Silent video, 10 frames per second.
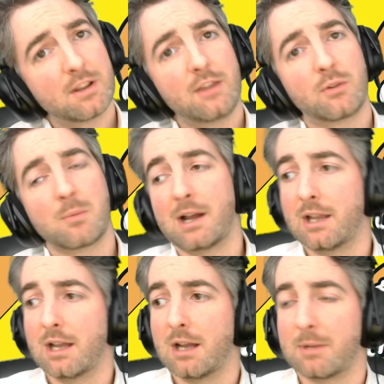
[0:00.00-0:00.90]
it. These are
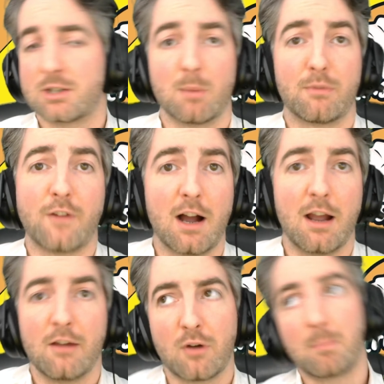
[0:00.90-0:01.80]
my top
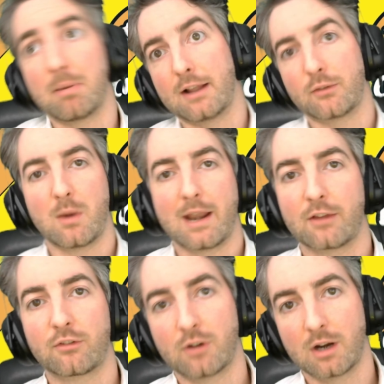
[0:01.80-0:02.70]
5 plus 1
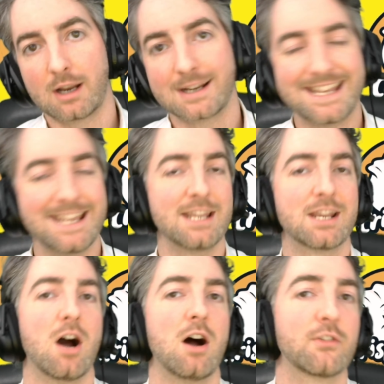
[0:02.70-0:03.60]
extra key
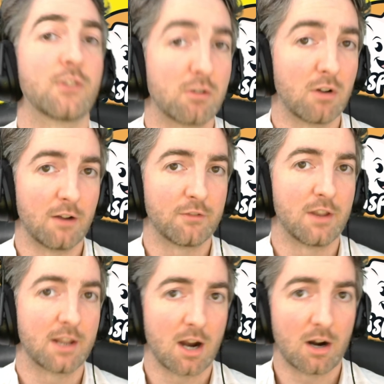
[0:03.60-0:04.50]
cards to craft in
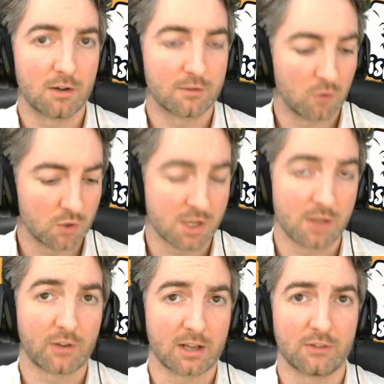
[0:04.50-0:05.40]
the current Voyage to
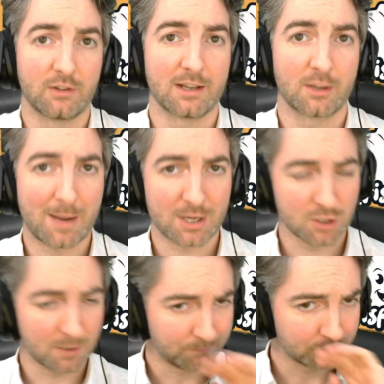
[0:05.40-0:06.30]
the Sunken City
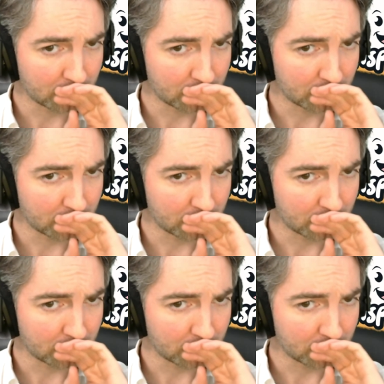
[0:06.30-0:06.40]
expansion.